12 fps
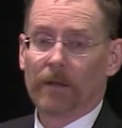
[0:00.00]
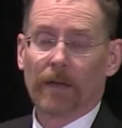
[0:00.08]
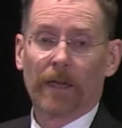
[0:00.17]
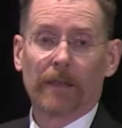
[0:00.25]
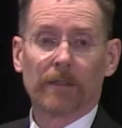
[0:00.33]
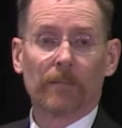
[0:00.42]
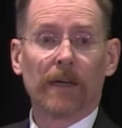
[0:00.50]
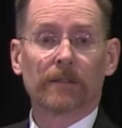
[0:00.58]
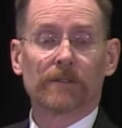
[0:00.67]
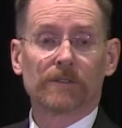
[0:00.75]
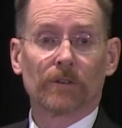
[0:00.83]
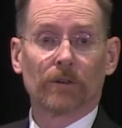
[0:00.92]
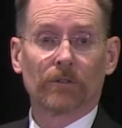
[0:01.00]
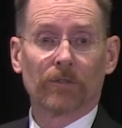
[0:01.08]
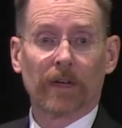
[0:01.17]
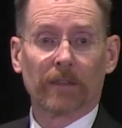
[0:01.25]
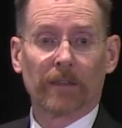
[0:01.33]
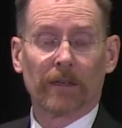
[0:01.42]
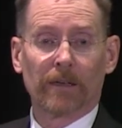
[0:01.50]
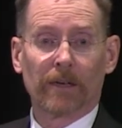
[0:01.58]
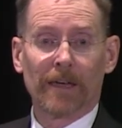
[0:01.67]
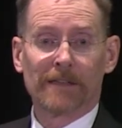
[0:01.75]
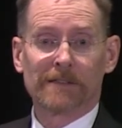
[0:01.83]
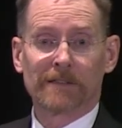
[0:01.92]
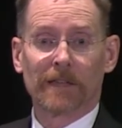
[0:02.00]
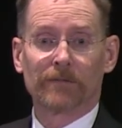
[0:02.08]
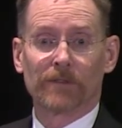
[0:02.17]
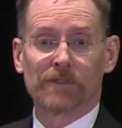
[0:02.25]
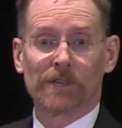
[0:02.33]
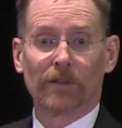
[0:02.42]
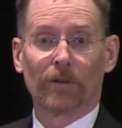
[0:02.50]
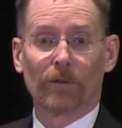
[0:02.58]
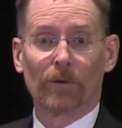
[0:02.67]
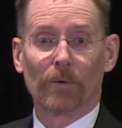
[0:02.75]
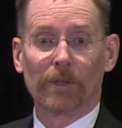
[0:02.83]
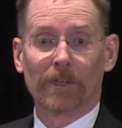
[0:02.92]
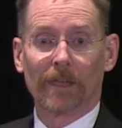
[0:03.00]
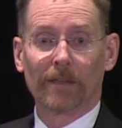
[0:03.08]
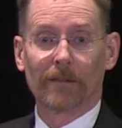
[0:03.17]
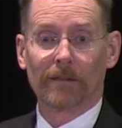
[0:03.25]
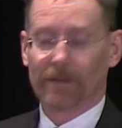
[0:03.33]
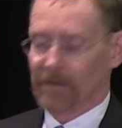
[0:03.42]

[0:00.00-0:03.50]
and the maintenance contractor has left the chiller on all weekend